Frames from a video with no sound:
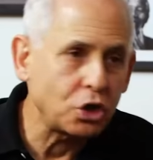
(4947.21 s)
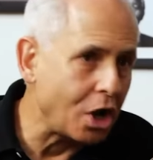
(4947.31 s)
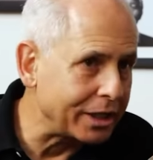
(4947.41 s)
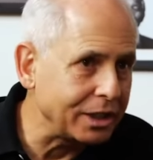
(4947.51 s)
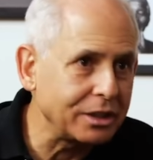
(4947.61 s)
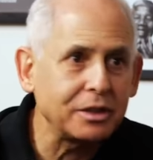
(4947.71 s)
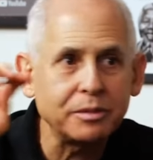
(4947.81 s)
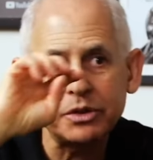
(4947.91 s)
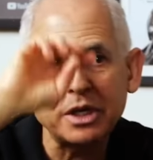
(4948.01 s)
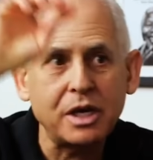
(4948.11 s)
talking to
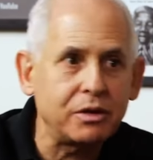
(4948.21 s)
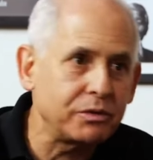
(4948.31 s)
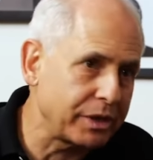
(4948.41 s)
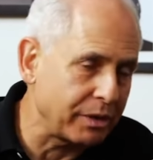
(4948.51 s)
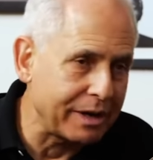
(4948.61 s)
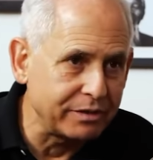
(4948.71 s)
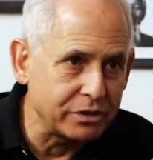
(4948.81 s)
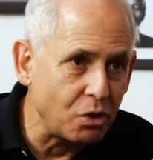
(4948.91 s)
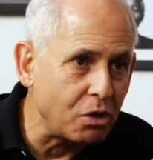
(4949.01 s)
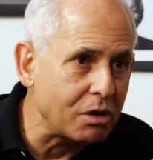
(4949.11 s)
themselves, they were having
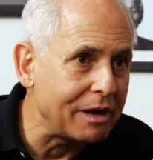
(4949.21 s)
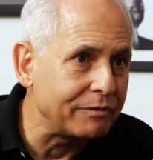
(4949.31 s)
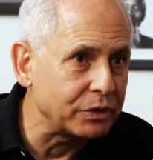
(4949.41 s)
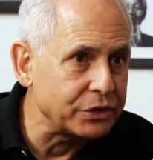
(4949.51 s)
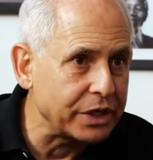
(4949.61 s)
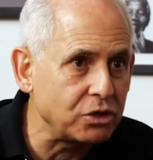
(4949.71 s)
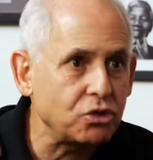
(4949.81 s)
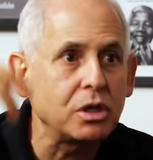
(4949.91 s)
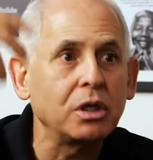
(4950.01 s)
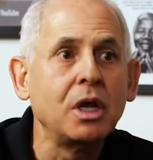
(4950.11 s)
this whole
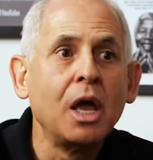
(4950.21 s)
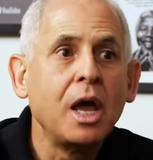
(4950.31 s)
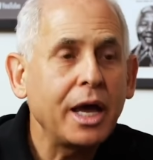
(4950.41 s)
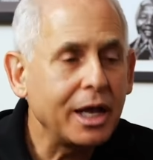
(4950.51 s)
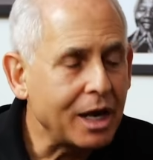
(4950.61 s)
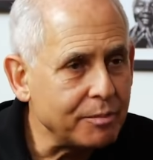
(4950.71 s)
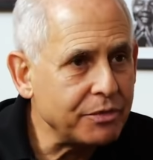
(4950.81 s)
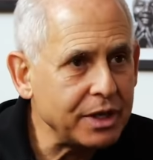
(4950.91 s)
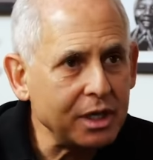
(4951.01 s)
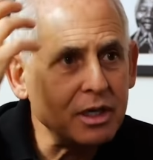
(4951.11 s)
conversation. And I'm
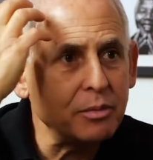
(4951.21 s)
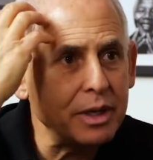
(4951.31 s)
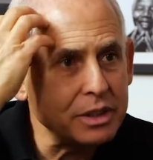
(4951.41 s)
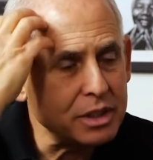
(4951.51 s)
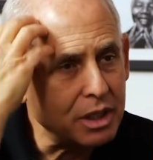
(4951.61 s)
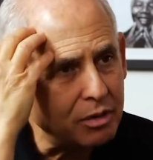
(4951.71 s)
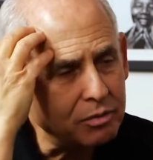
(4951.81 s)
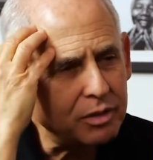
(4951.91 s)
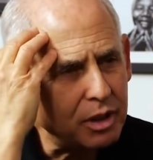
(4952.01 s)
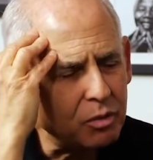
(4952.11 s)
thinking to
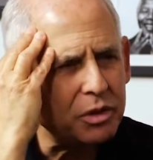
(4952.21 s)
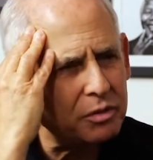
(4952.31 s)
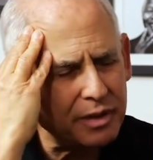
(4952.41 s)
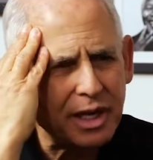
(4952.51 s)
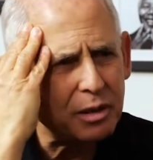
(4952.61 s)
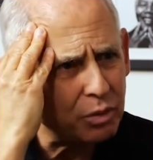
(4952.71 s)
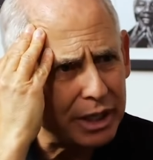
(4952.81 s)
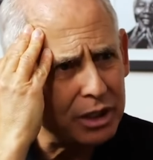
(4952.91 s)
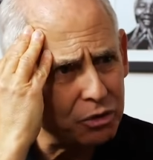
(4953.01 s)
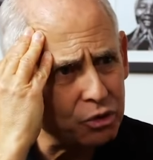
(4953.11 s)
myself, I wonder if he had a
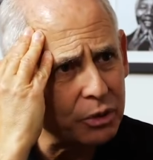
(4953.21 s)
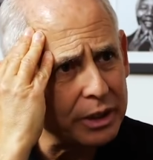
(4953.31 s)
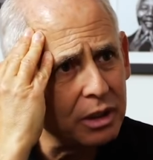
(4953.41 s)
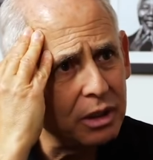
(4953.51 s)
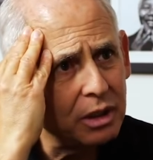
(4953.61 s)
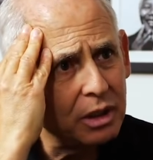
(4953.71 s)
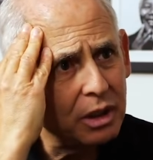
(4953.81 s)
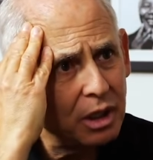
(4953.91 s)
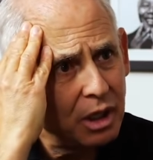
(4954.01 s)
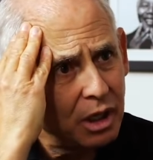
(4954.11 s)
brain injury.
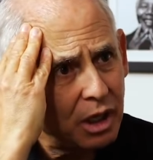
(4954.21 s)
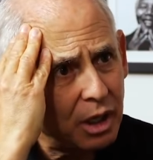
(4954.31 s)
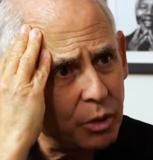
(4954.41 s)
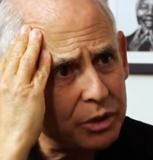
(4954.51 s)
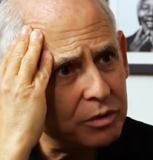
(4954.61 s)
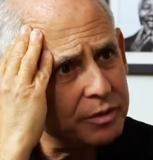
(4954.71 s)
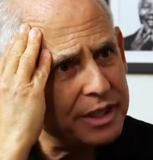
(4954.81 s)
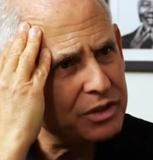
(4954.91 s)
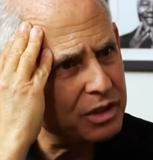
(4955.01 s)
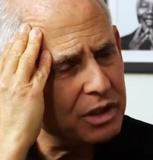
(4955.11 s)
I wonder if he
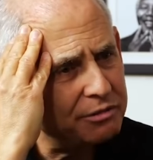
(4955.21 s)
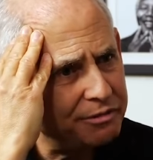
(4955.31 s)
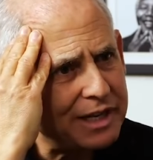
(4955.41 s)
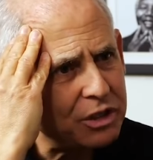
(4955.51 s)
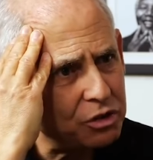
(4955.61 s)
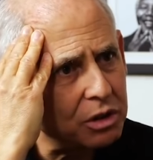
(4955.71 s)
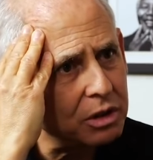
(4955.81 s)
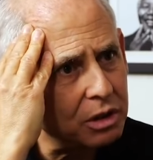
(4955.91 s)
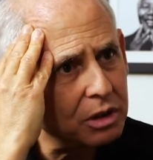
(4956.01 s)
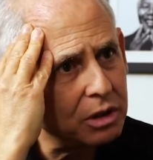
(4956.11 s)
has an infection